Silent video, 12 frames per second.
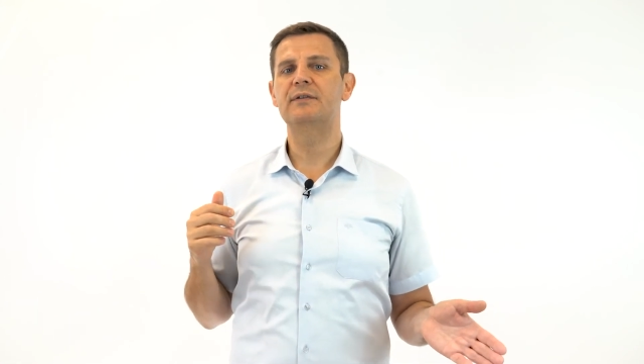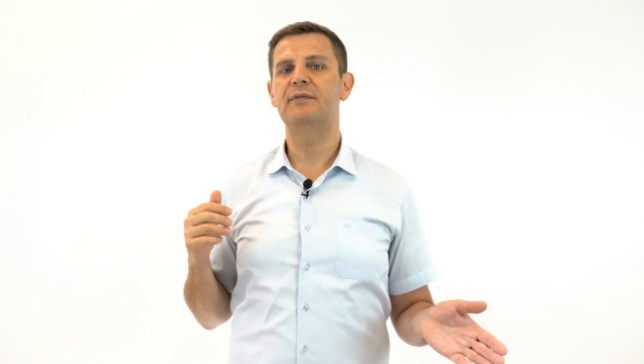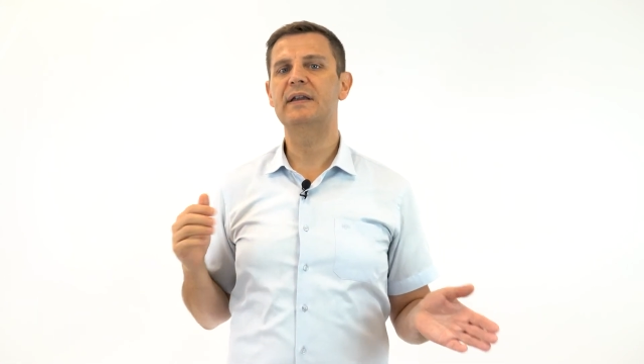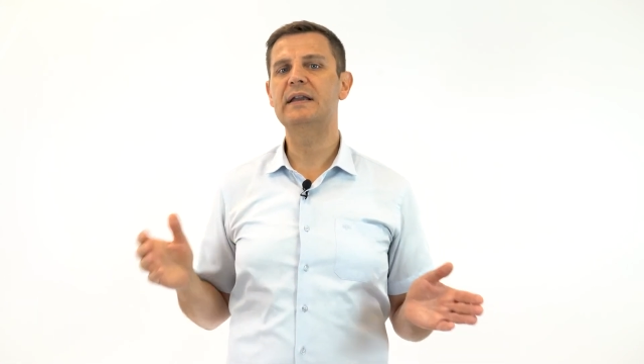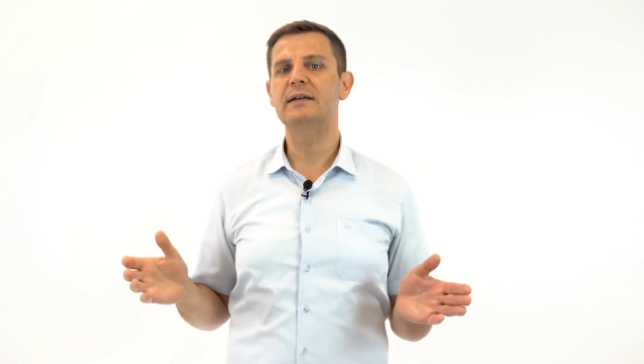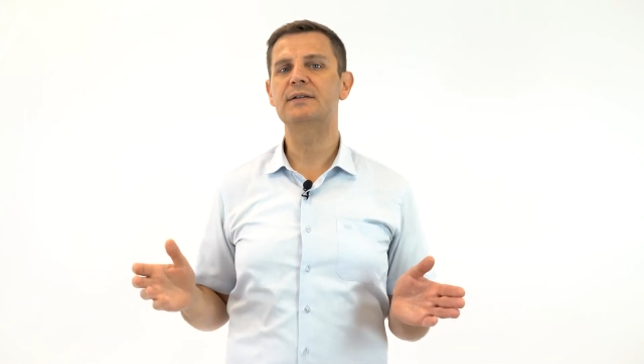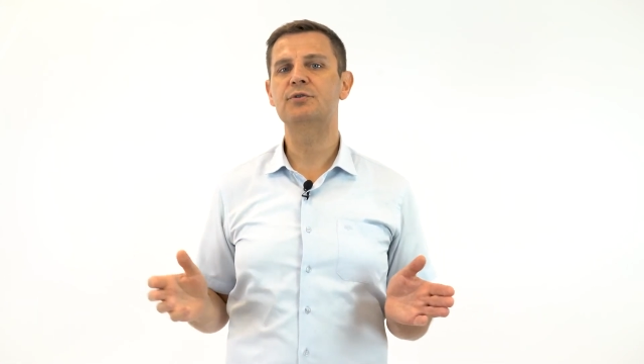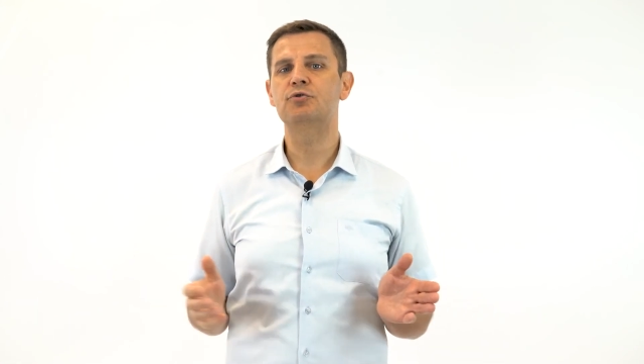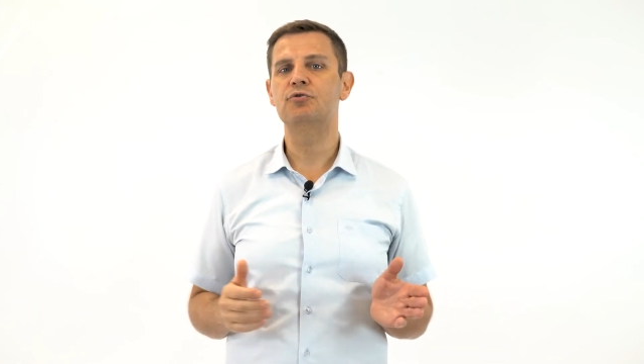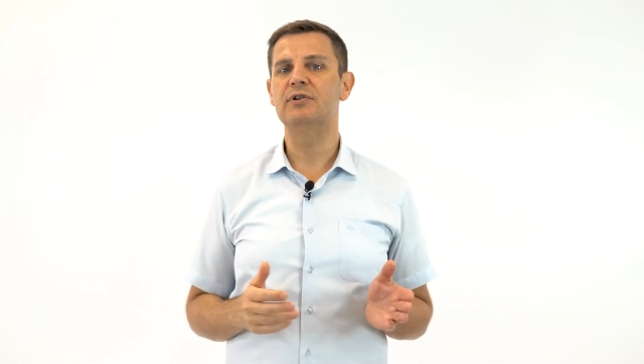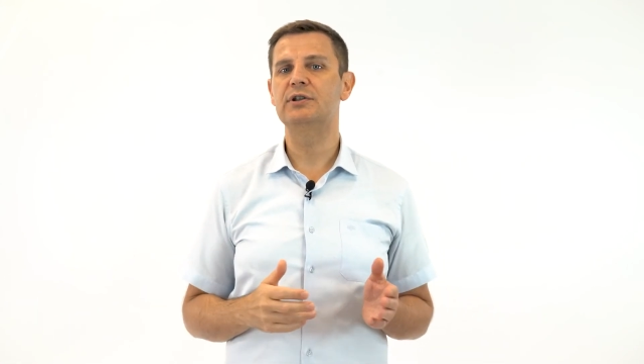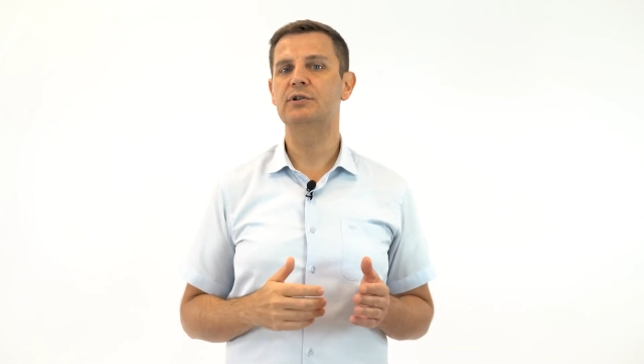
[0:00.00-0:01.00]
fingers
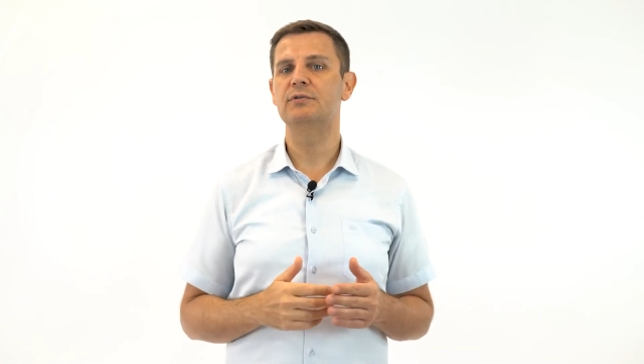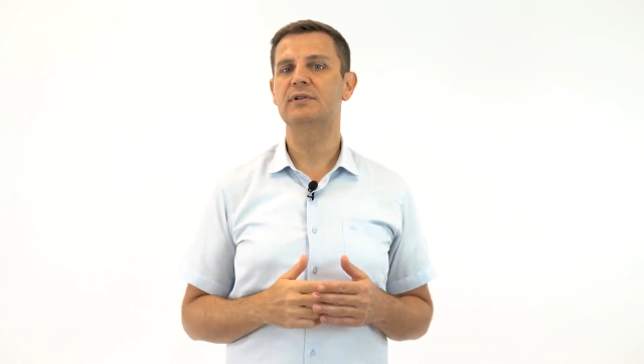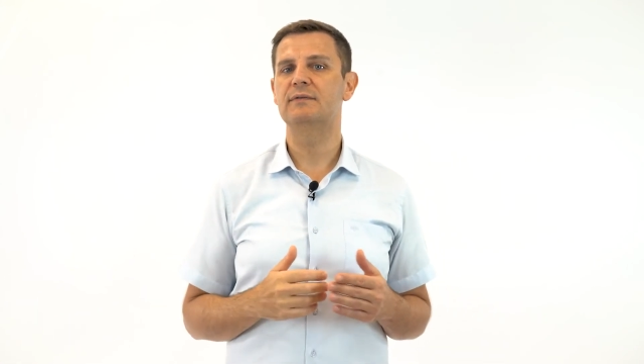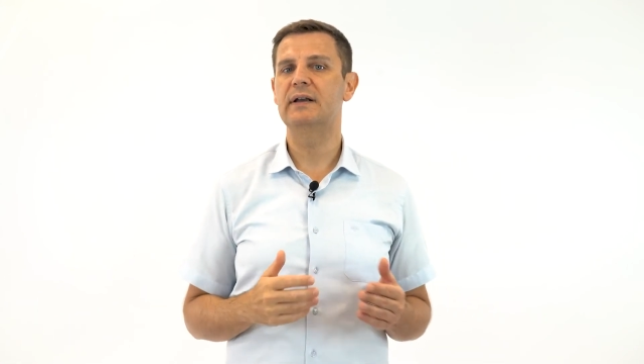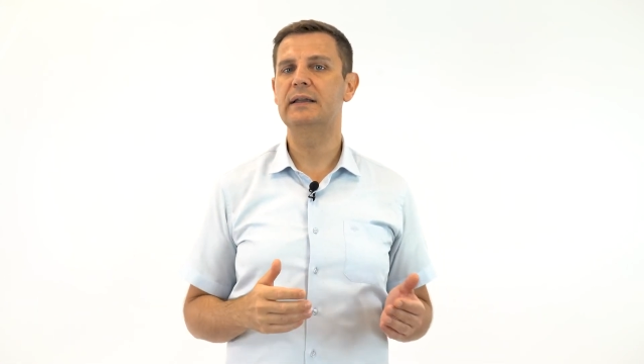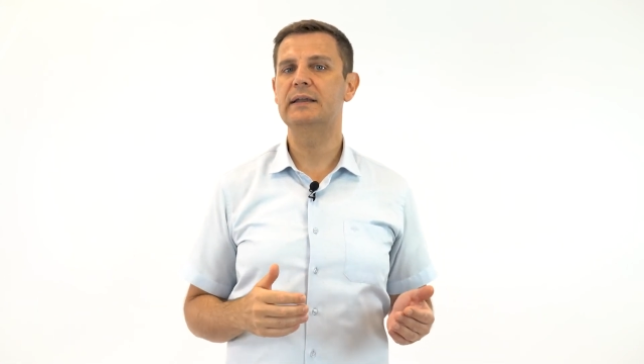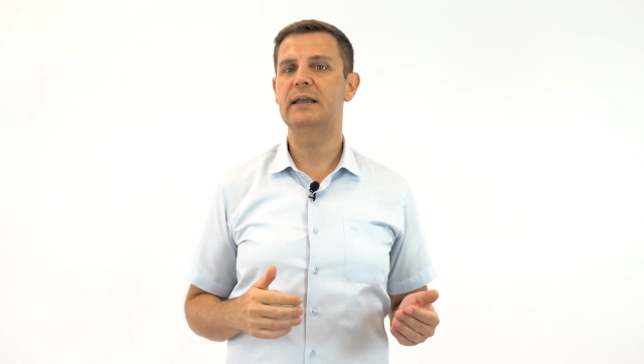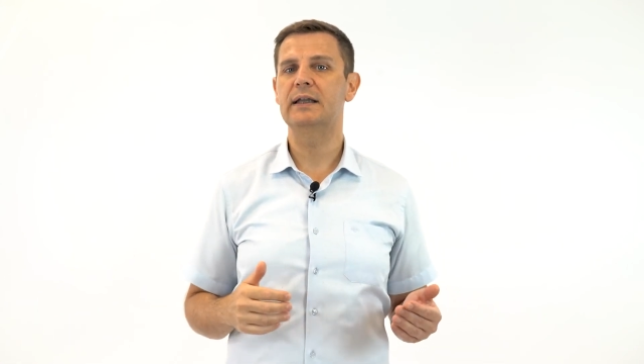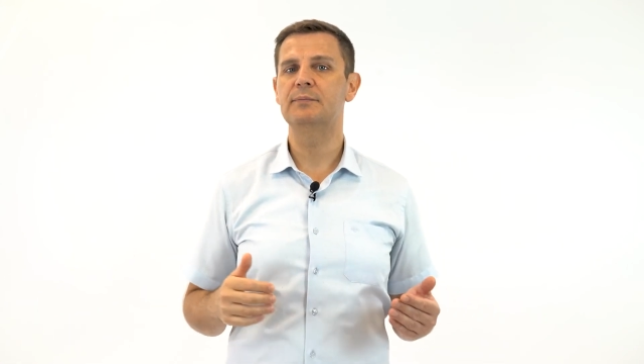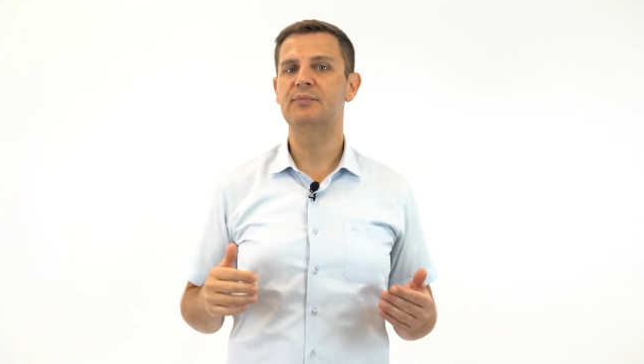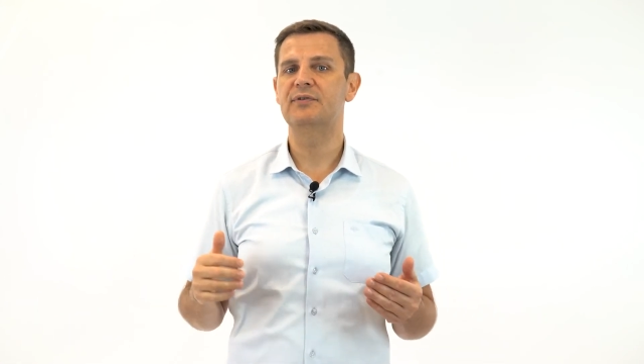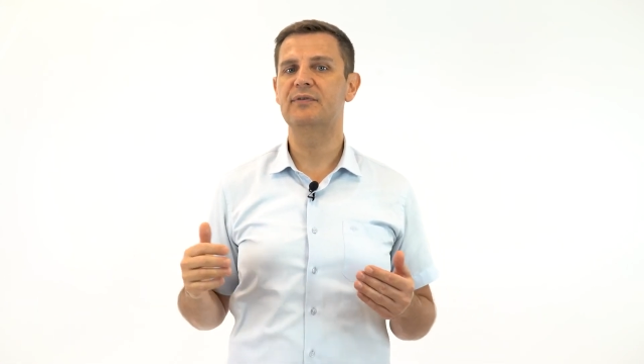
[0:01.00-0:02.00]
to reduce swelling
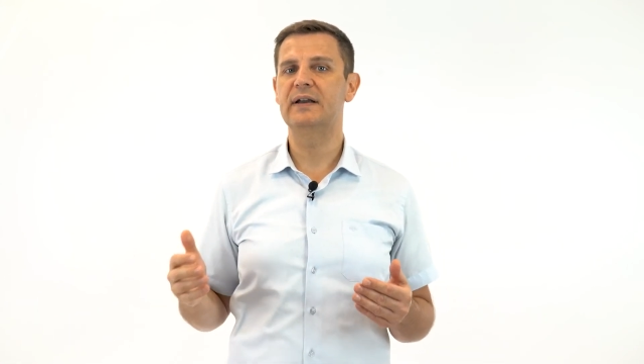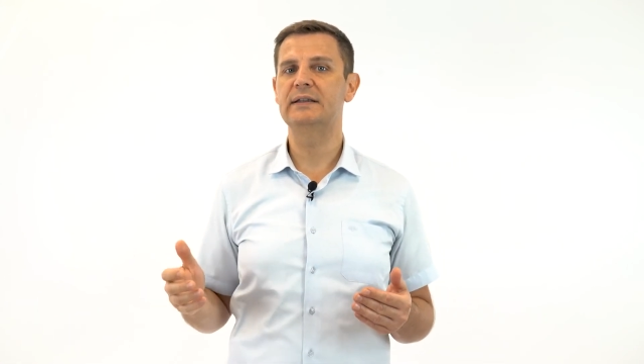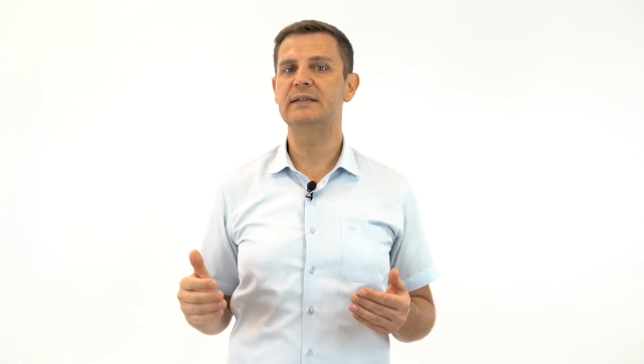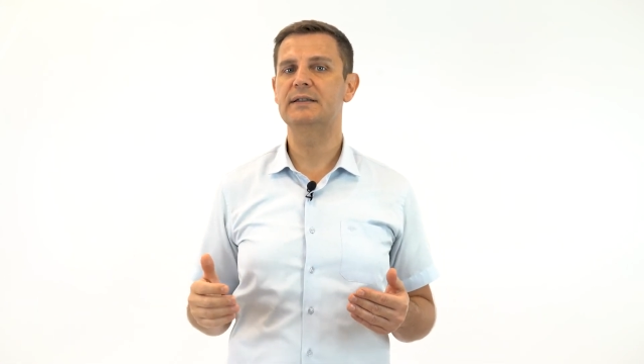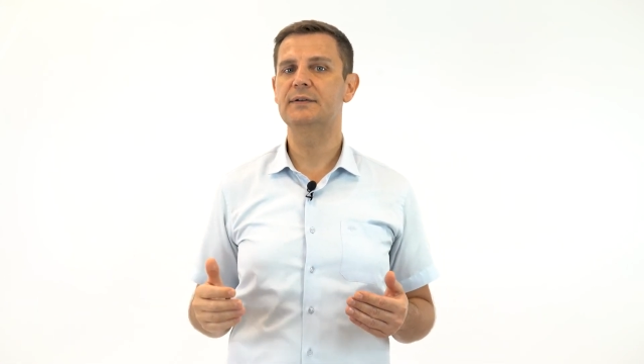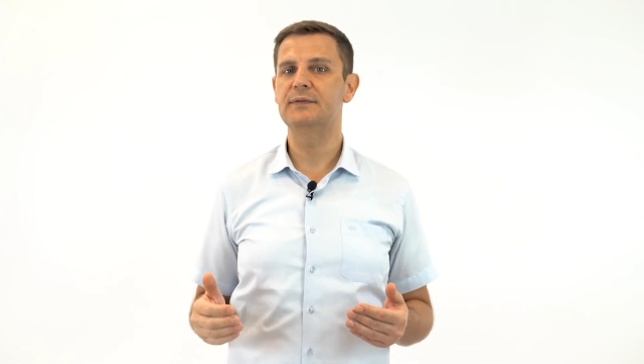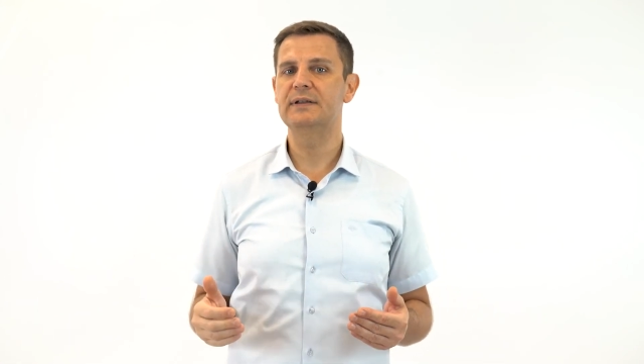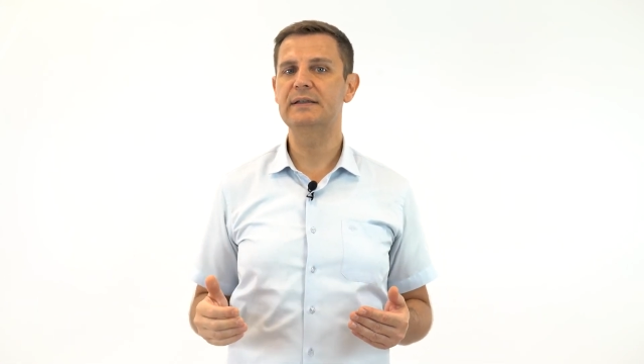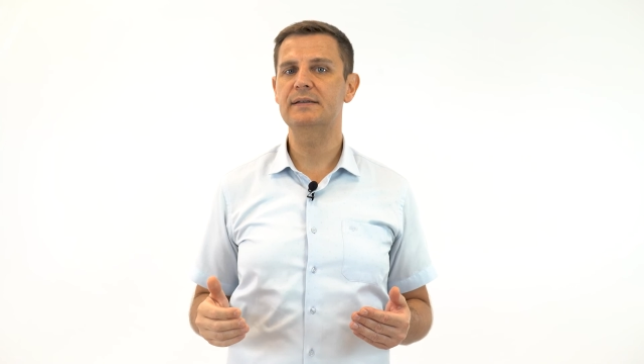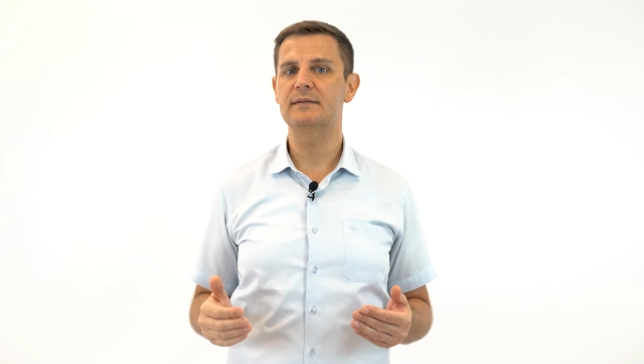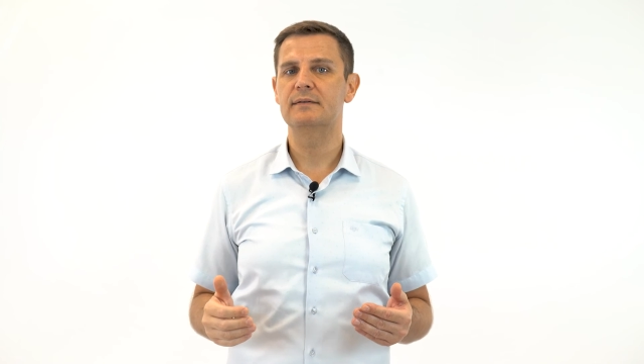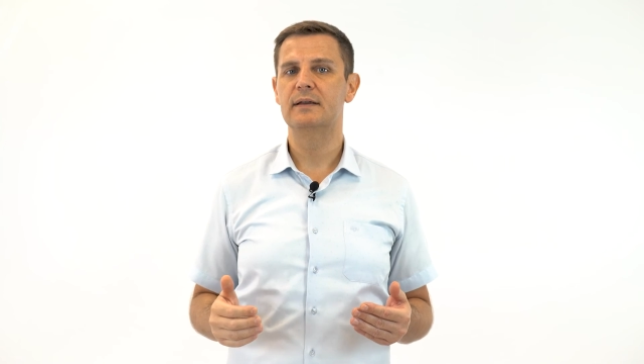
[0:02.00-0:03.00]
and prevent
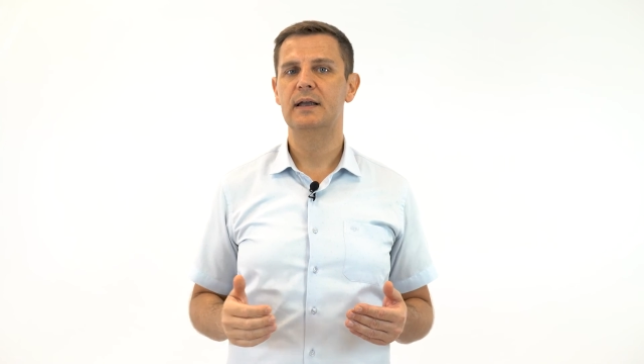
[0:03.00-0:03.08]
stiffness.